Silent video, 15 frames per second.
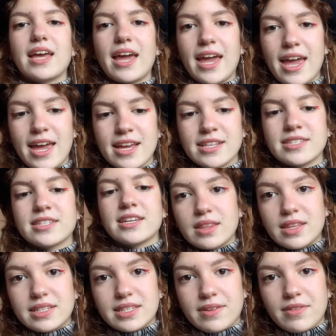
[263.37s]
and
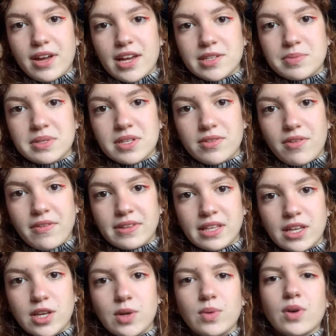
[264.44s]
The Seven Husbands of Evelyn
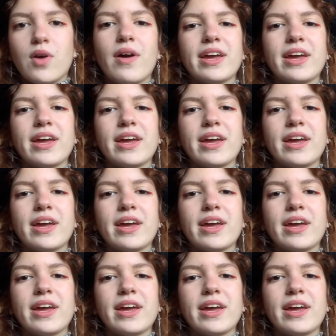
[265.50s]
Hugo,